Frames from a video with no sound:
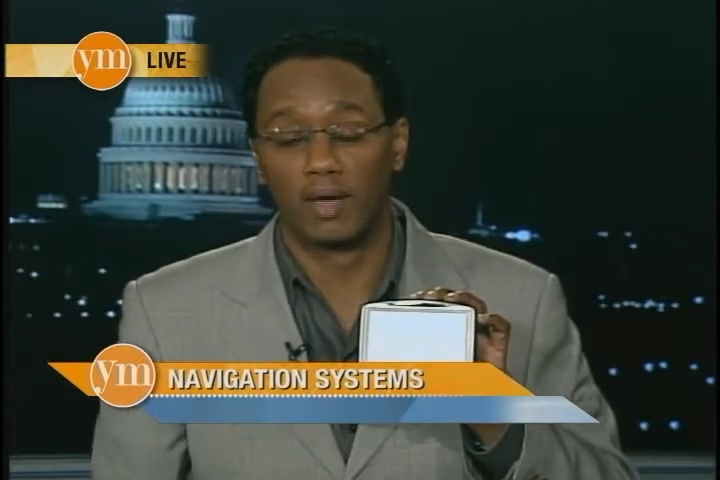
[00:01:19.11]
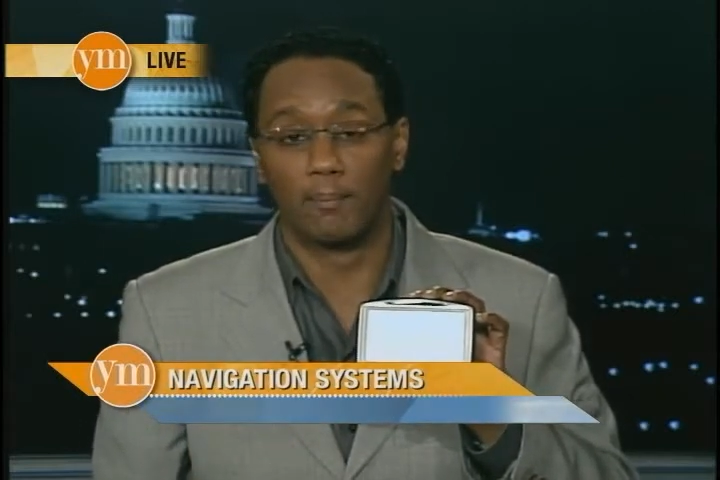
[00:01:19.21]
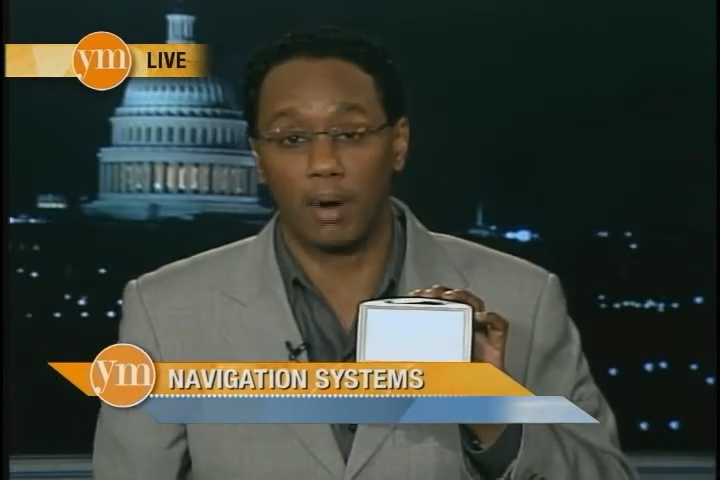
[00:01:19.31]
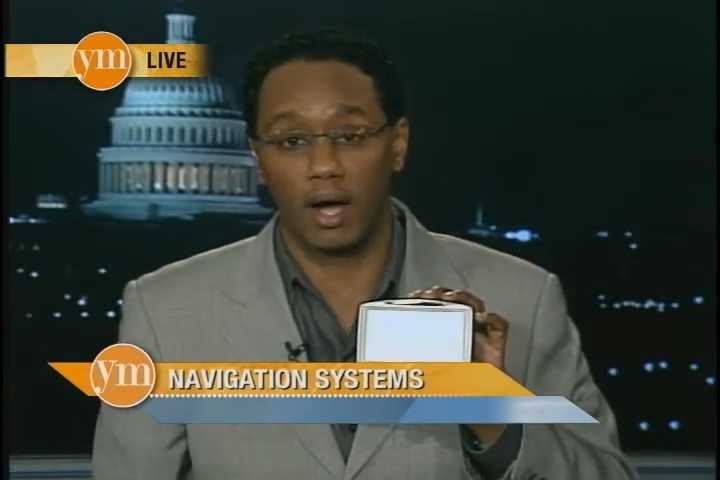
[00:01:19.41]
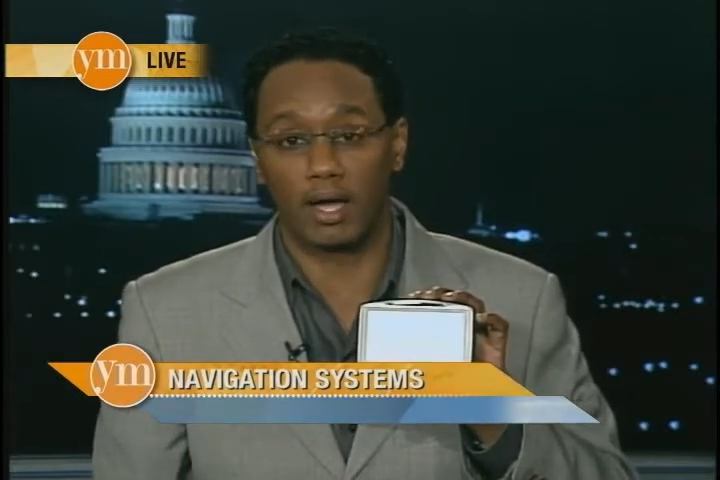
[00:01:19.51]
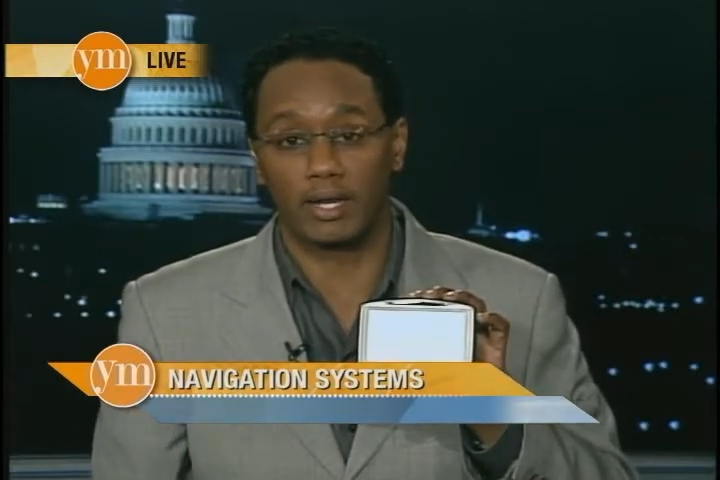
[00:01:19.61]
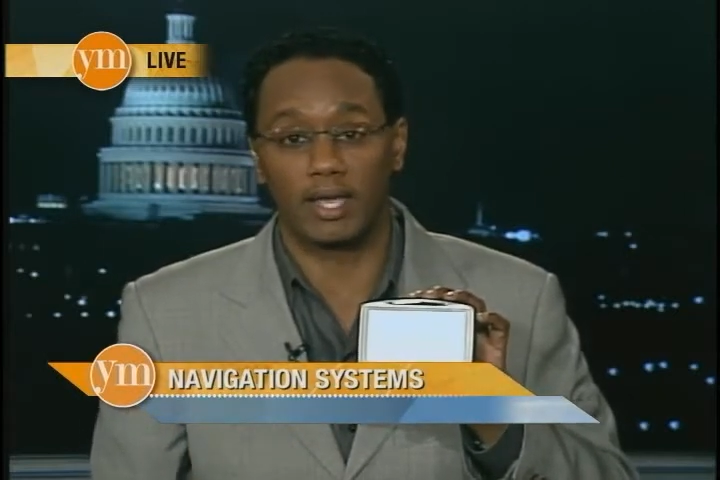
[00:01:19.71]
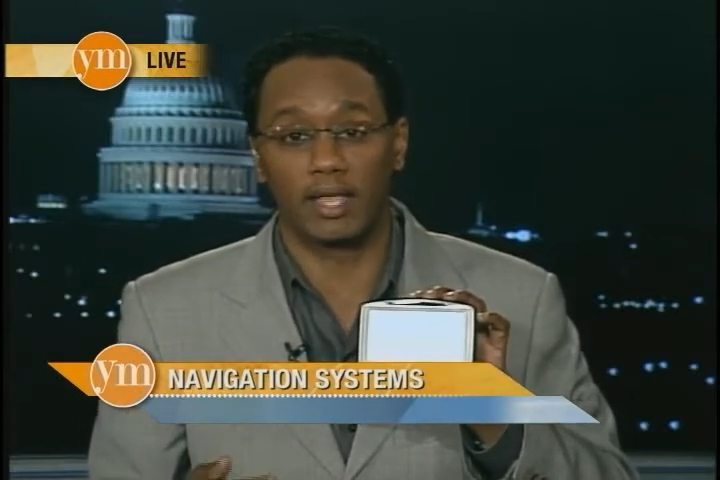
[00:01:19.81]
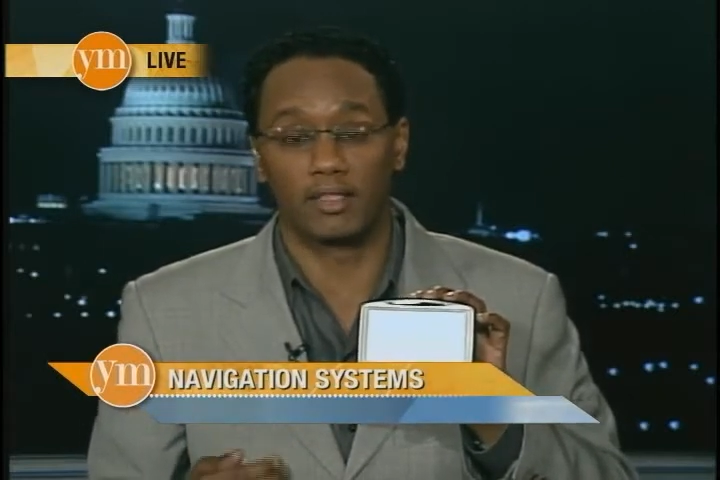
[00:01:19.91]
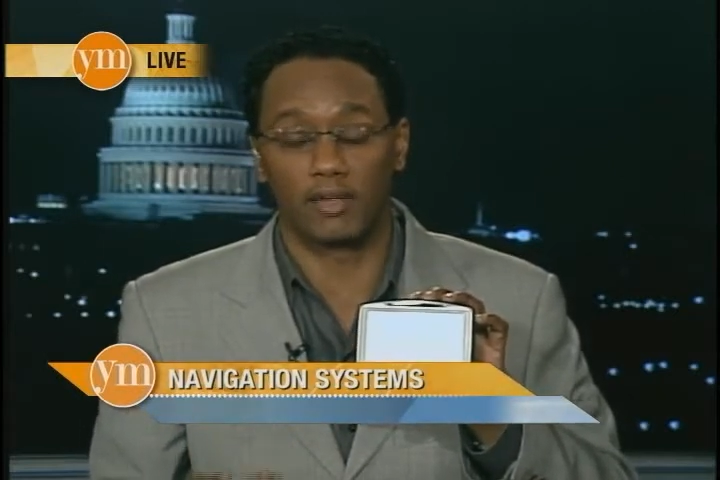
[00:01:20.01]
but
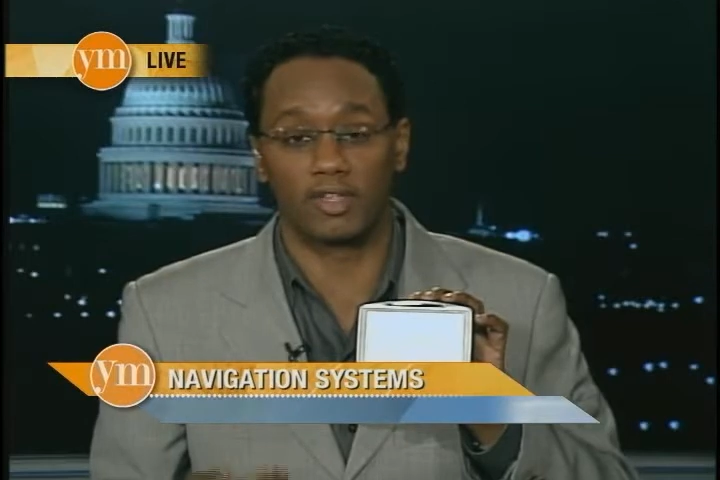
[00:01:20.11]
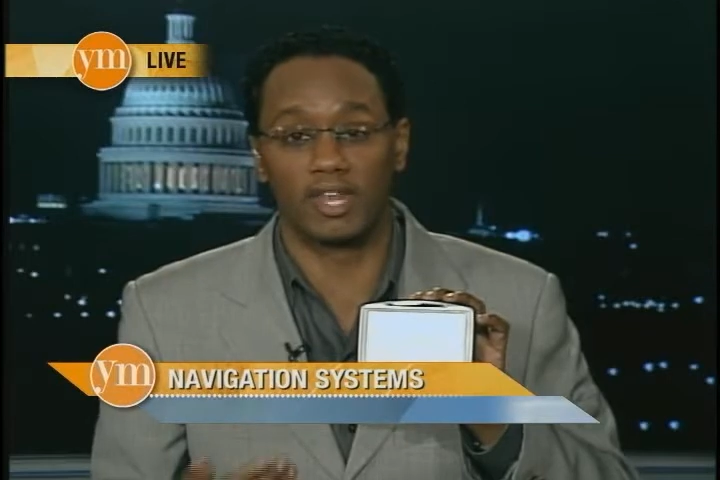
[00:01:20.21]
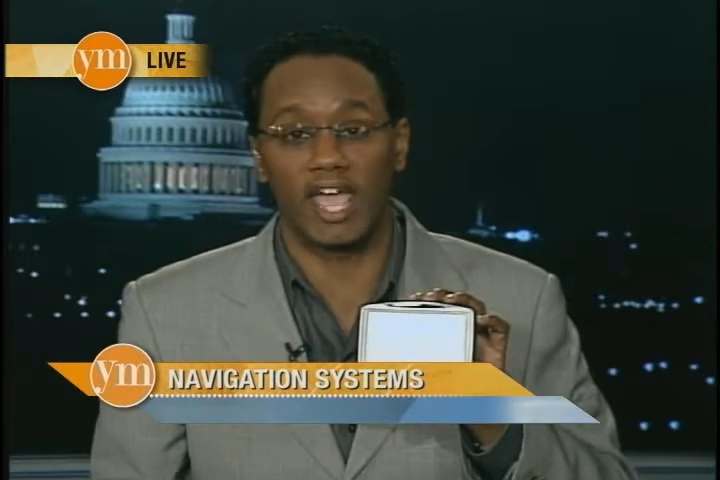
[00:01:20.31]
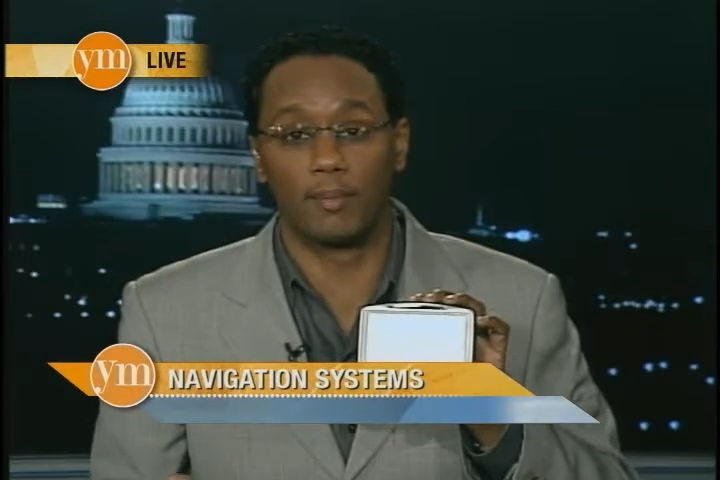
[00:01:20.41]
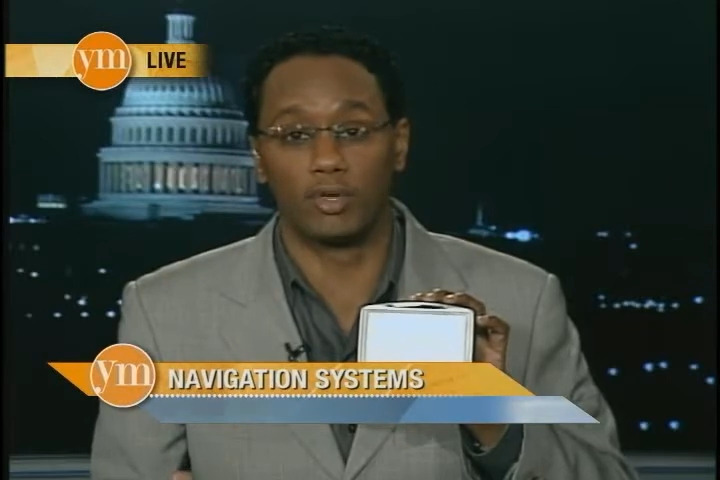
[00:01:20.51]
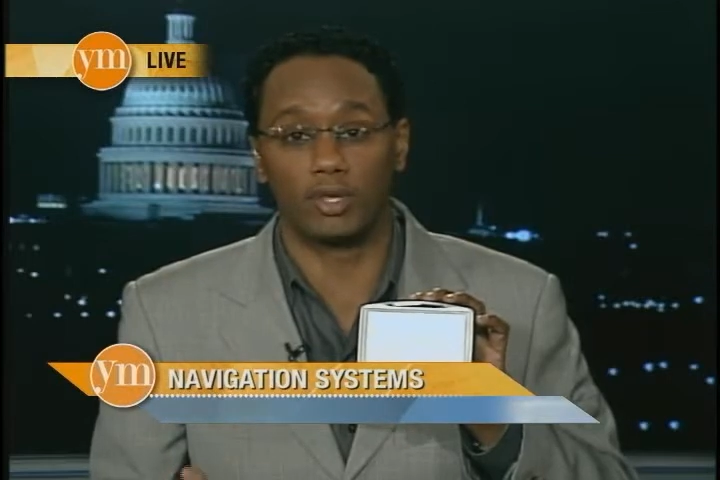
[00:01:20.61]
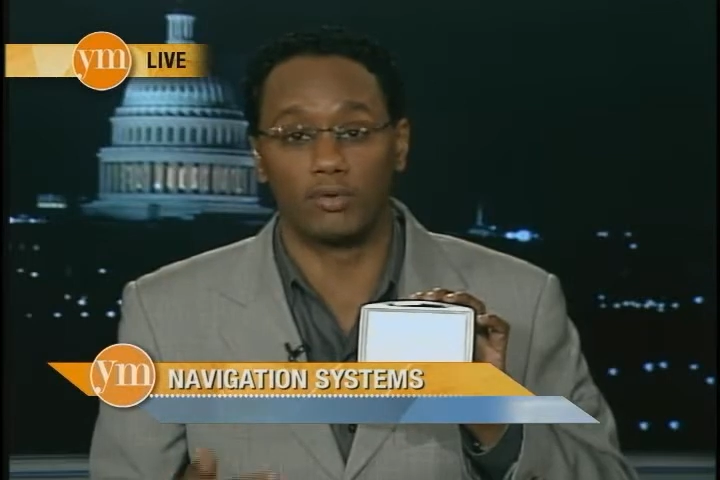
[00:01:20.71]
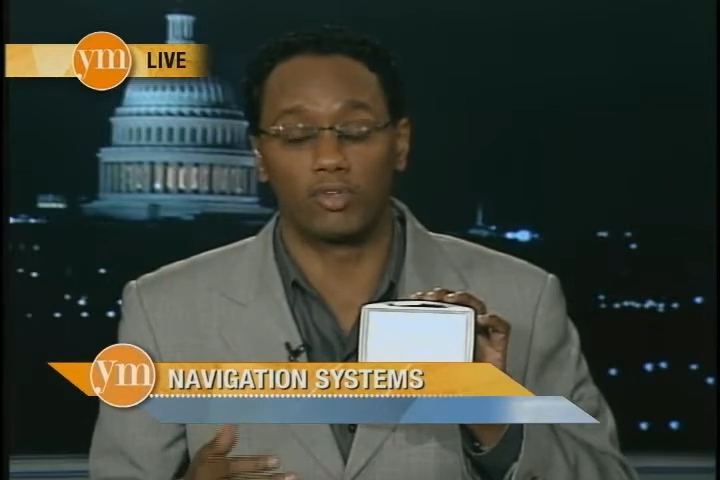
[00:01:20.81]
it does enable you